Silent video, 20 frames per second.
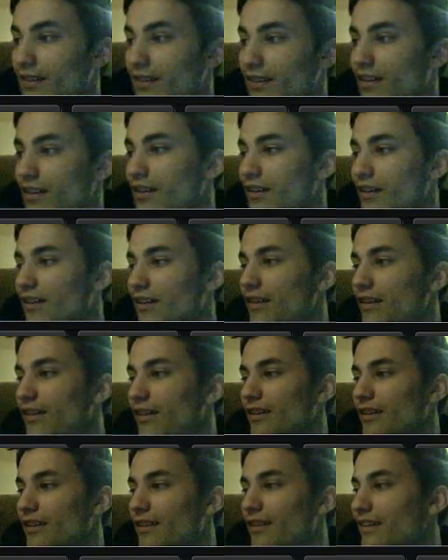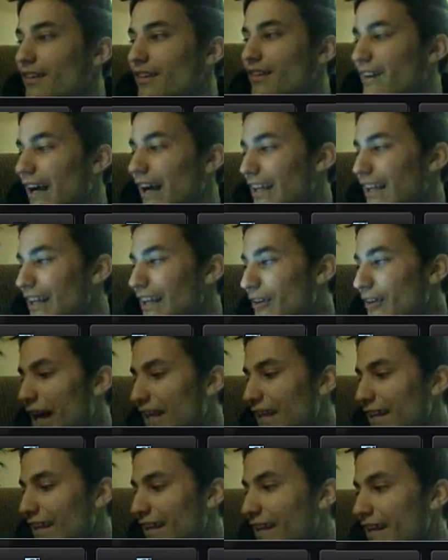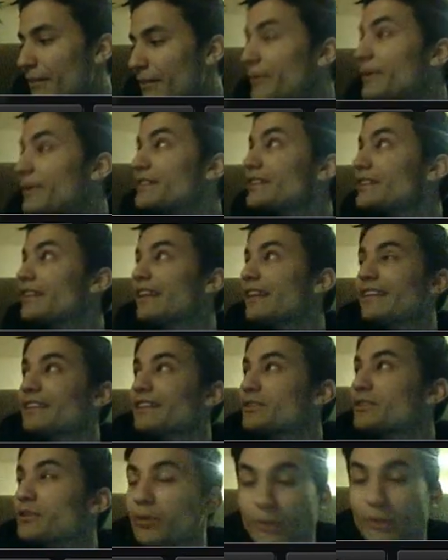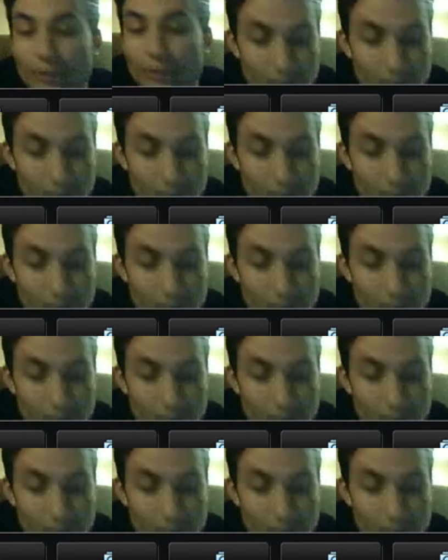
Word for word: What the heck? I lit, I lit it up because I think it's cool.